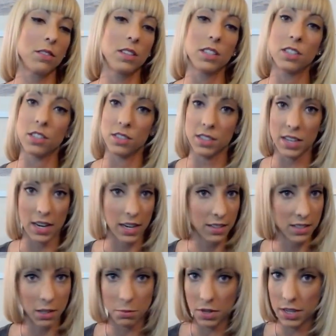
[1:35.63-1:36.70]
just getting
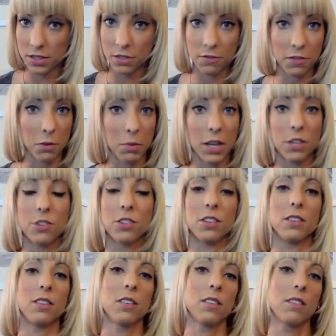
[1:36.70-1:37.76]
somebody's information
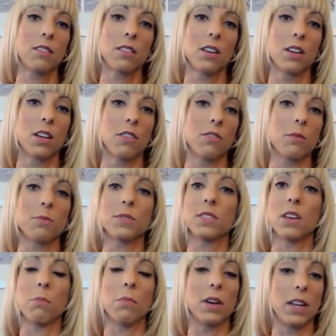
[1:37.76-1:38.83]
from
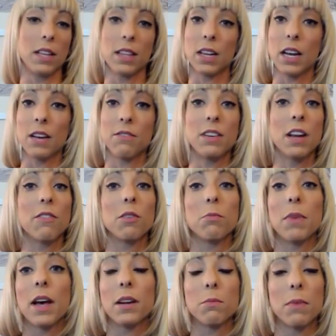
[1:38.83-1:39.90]
somebody that I've never
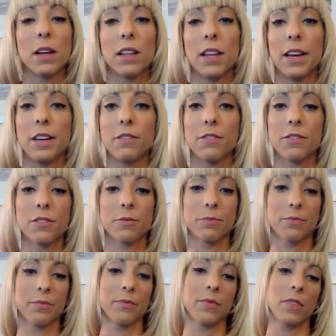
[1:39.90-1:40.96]
met in my life.
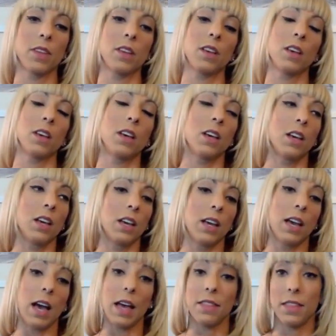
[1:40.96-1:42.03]

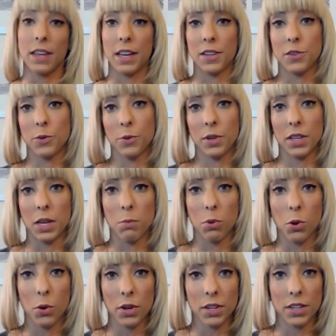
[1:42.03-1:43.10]
I think it's really
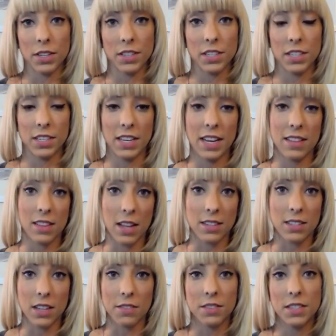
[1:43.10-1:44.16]
important to take that
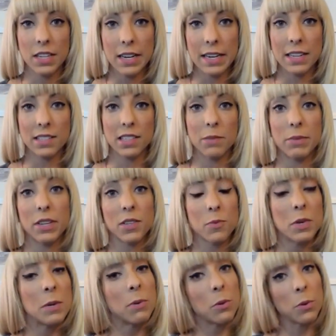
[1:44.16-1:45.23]
stuff seriously because
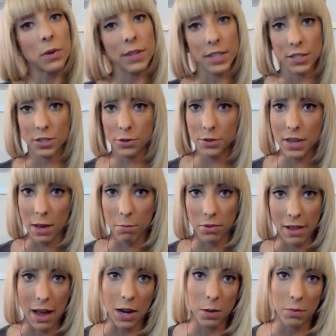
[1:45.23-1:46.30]
people really do get
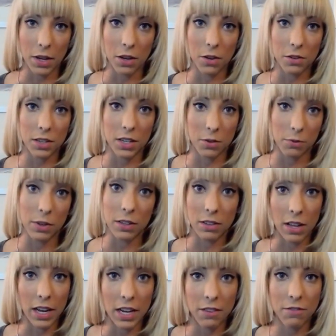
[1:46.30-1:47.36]
blackmailed in real
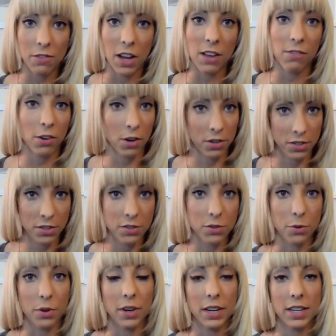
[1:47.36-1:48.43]
life. I've heard
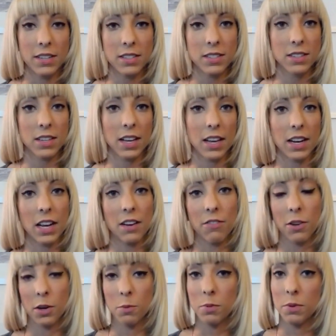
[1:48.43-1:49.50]
stories and I've
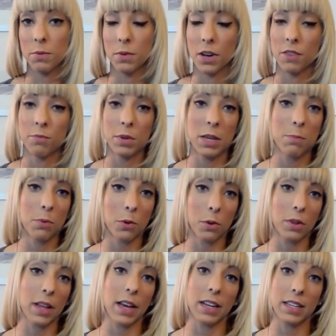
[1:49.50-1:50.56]
heard of people
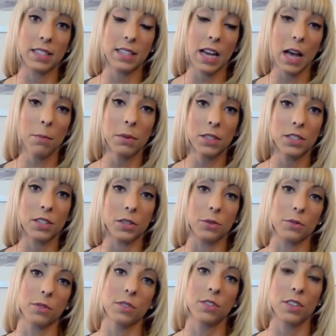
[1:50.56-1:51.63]
that it's happened to.
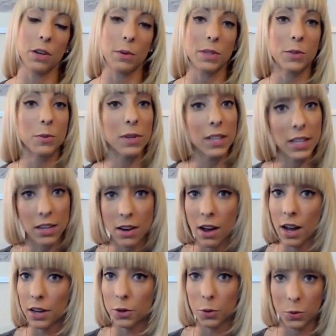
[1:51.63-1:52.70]
So it's really
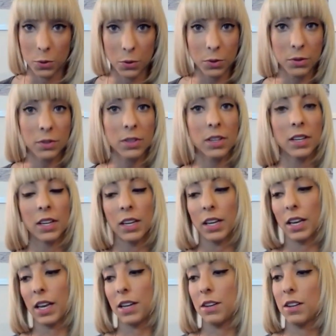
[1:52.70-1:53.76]
not cool,
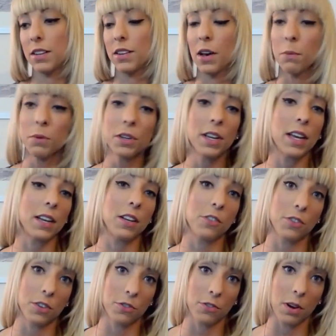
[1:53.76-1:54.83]
and Dom could get
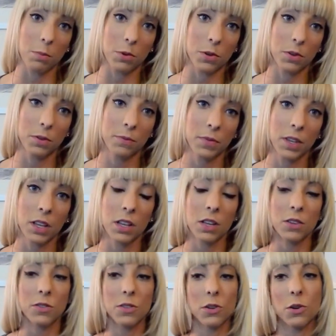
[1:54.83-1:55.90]
into trouble.
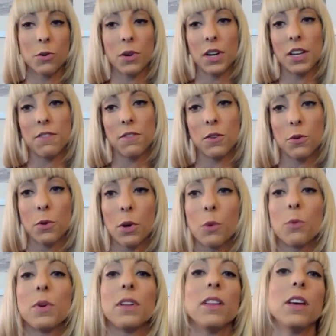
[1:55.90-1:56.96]
So if you are
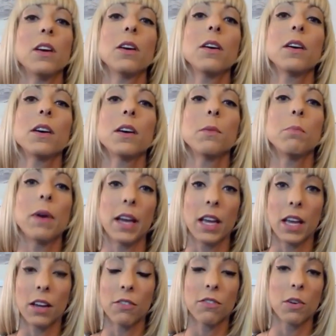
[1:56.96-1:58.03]
really
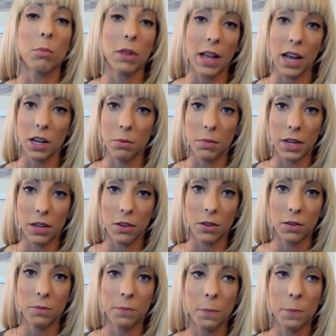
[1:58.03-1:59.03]
begging for blackmail,